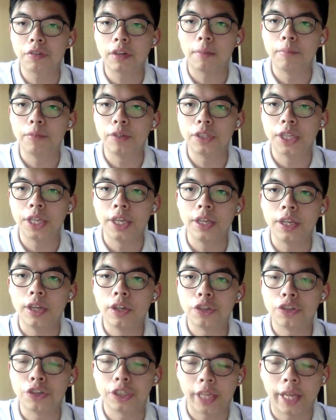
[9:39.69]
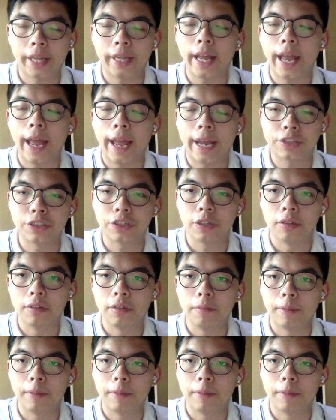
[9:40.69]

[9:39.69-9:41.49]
community should take action